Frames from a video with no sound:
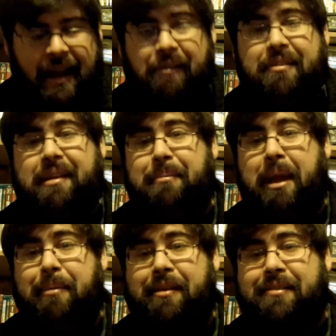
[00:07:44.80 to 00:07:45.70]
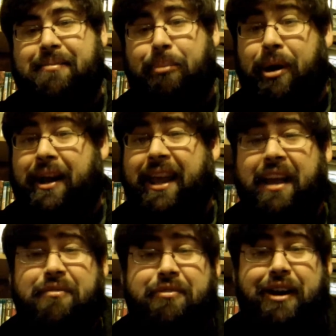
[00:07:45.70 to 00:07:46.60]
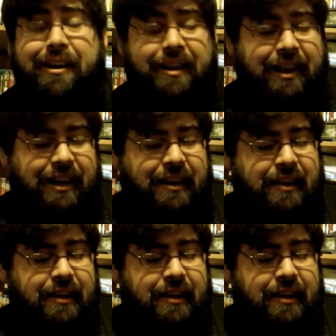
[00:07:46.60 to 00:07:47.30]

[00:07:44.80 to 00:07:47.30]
I would say maybe it's more kid-friendly